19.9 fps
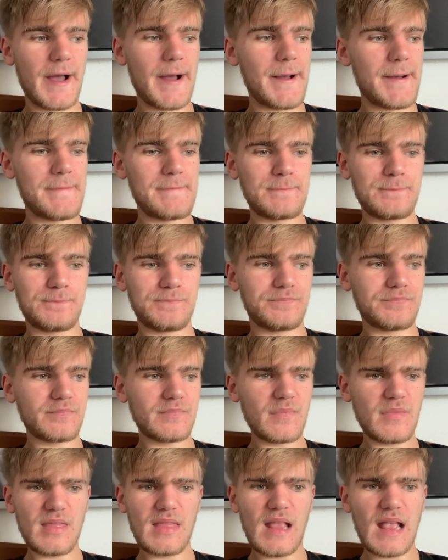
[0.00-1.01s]

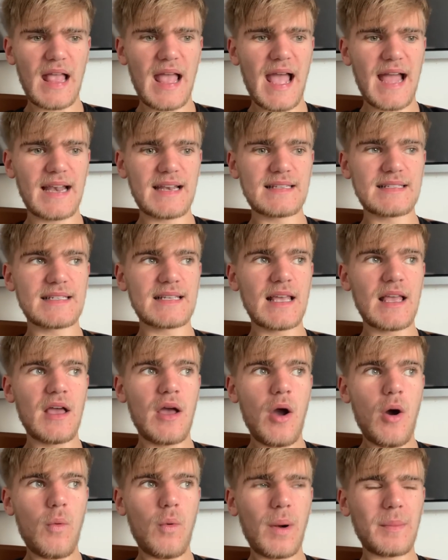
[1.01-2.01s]
And
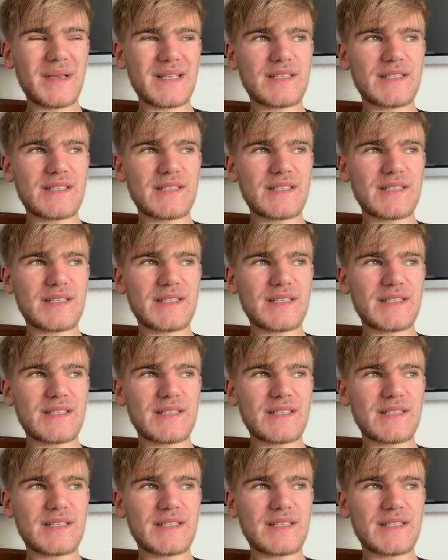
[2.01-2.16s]
what I'm